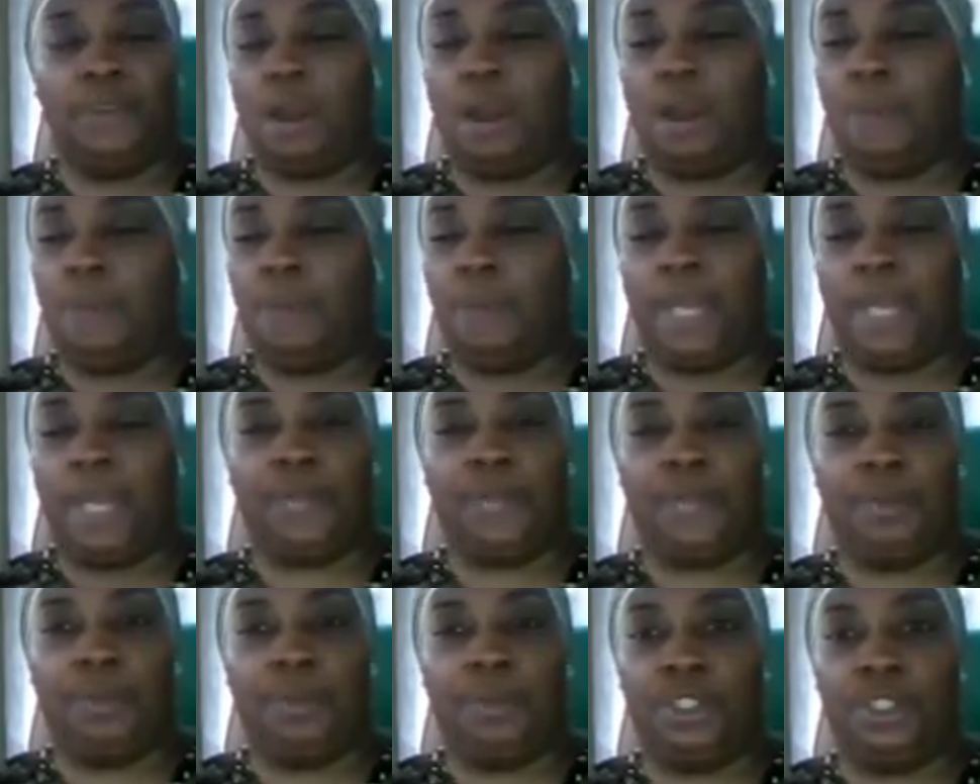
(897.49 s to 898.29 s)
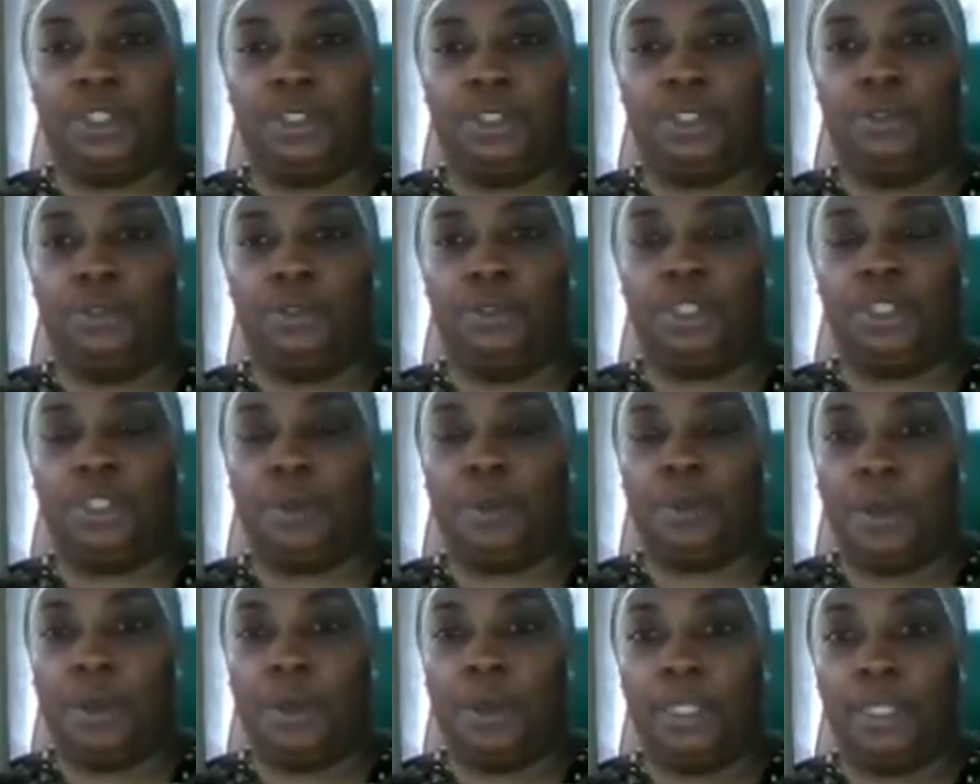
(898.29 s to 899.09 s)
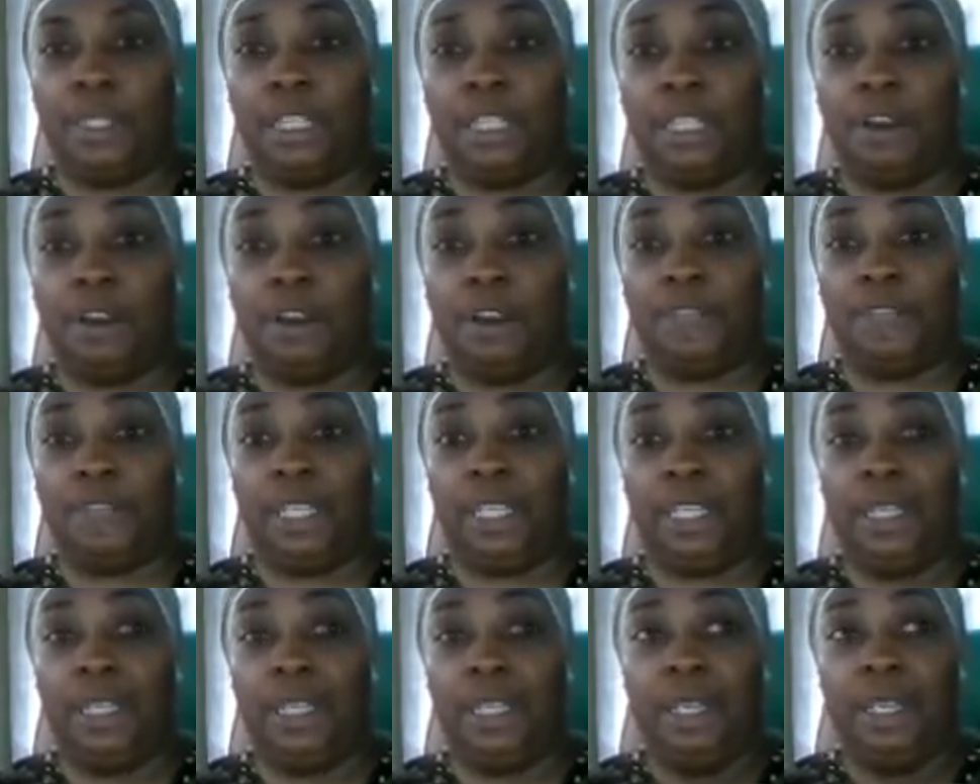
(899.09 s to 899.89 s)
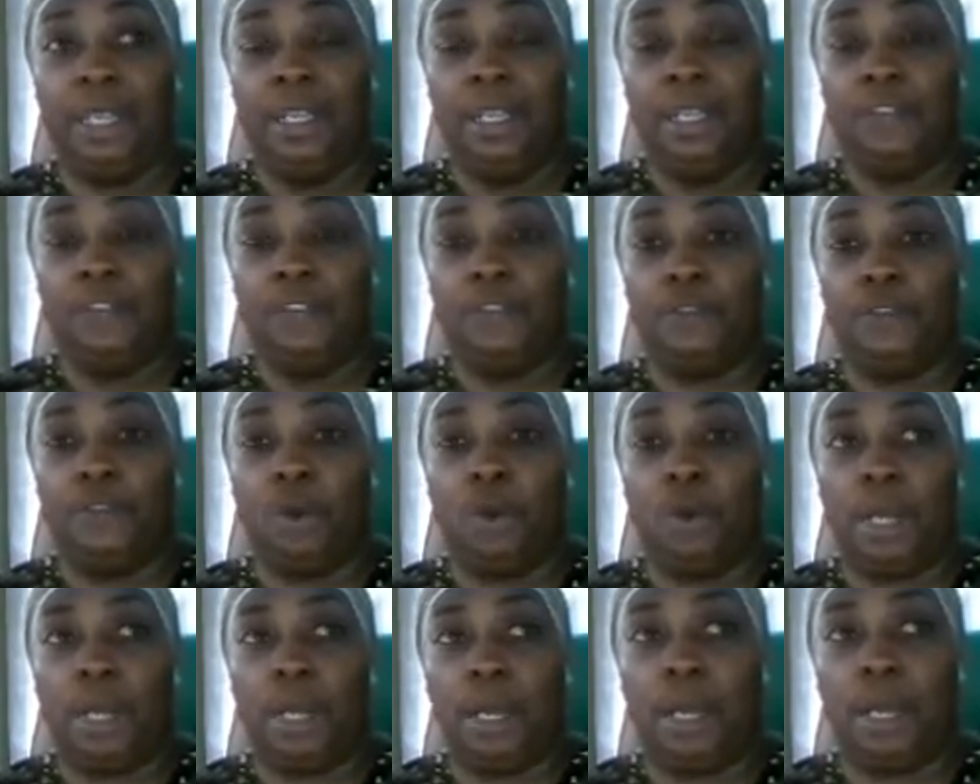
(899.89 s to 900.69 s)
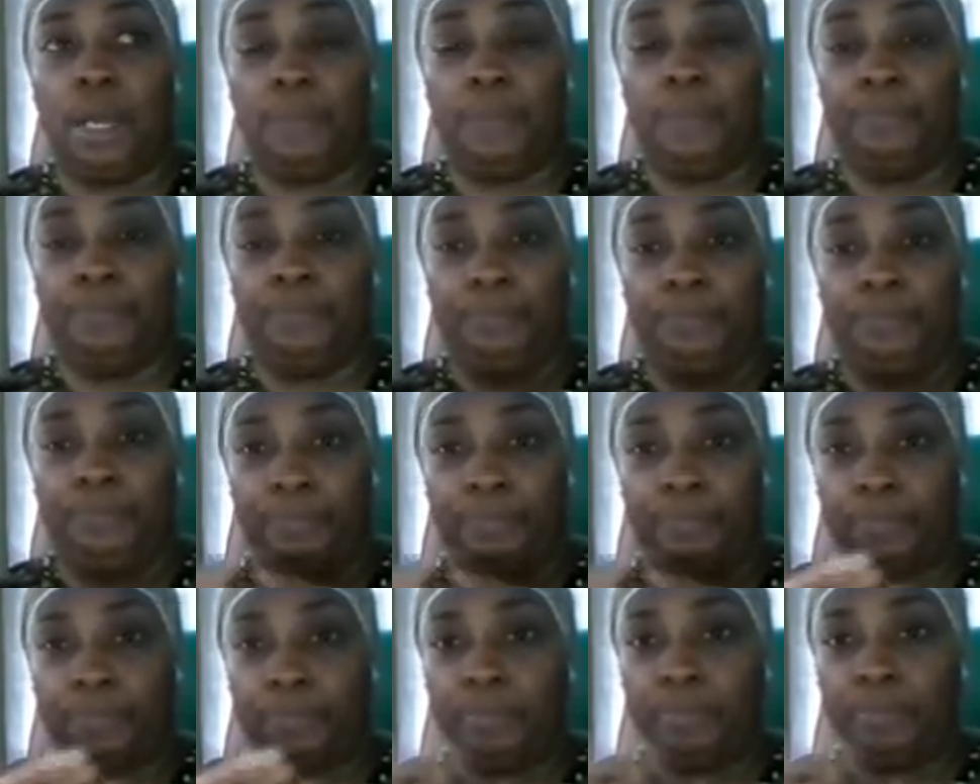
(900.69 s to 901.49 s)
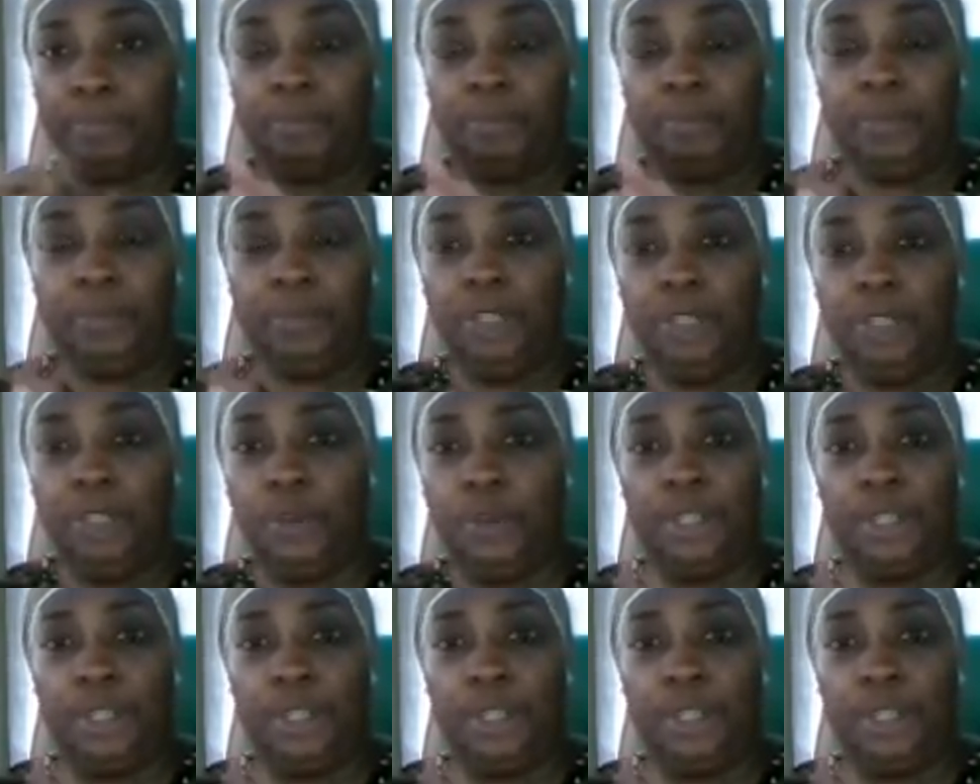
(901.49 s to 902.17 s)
Our bathroom is just too small in the RV for for